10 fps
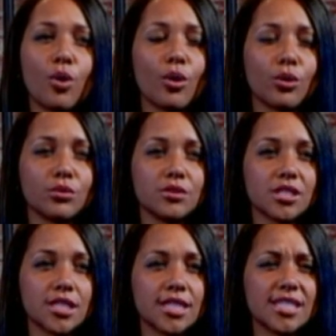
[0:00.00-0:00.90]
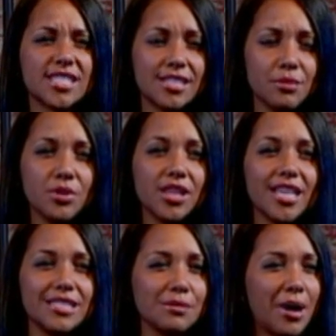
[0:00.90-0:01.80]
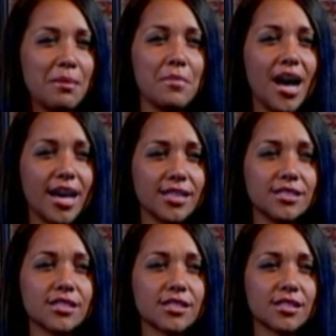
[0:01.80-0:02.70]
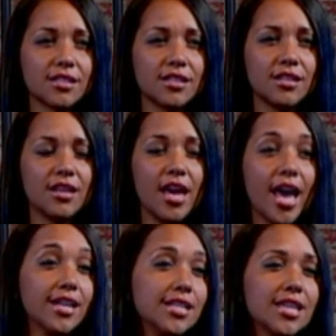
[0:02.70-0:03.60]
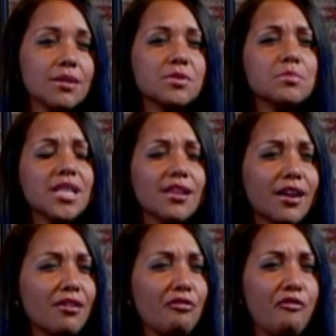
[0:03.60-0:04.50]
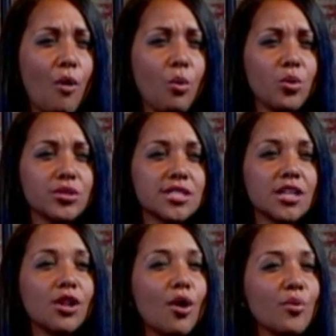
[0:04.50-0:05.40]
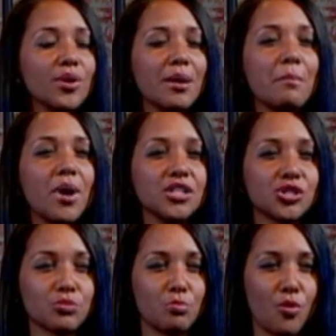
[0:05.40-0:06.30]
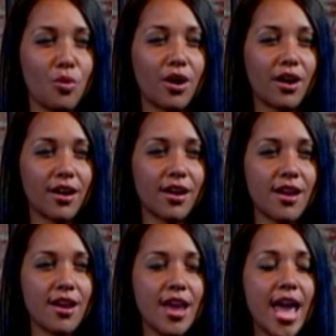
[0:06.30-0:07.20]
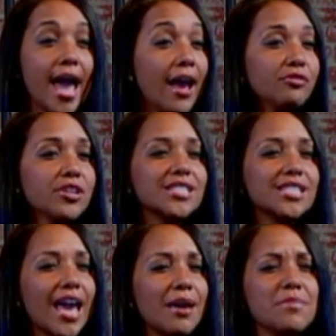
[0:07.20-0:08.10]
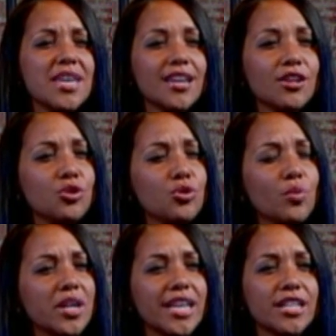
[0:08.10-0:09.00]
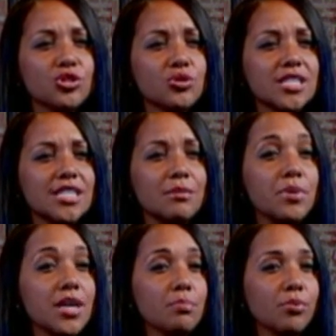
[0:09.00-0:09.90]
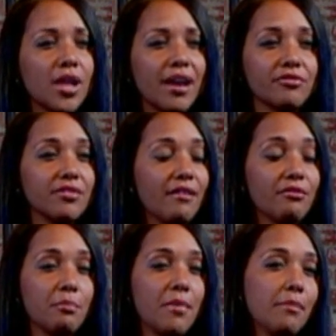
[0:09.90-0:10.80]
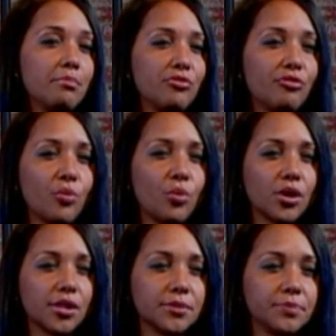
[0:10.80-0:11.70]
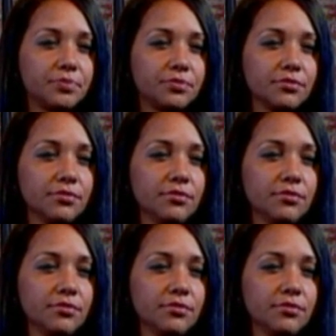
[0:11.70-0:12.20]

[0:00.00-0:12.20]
of the world stimulates my mind, and it keeps me looking forward to learning much more. Every day meeting new and interesting people I've never met before.